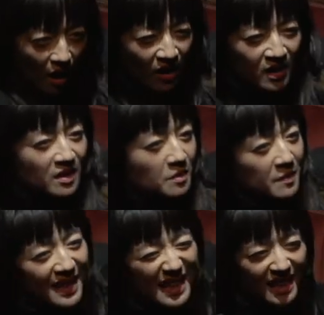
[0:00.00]
Oh
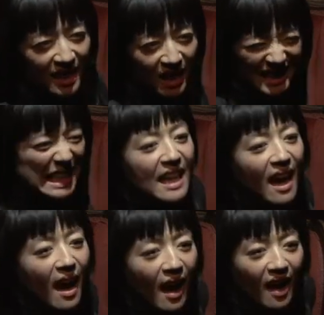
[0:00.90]
my god,
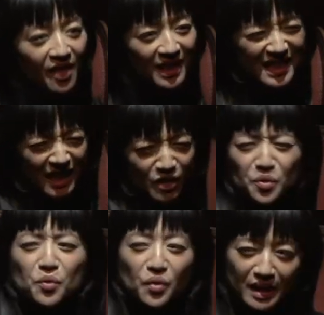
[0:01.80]
yeah, that
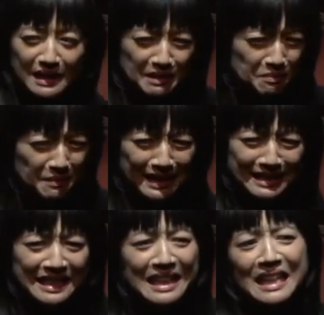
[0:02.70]
sounds really
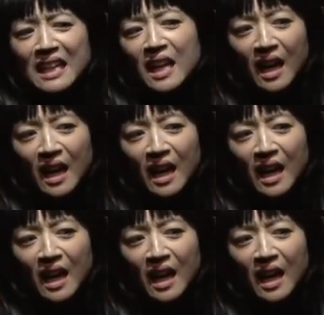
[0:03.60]
amazing.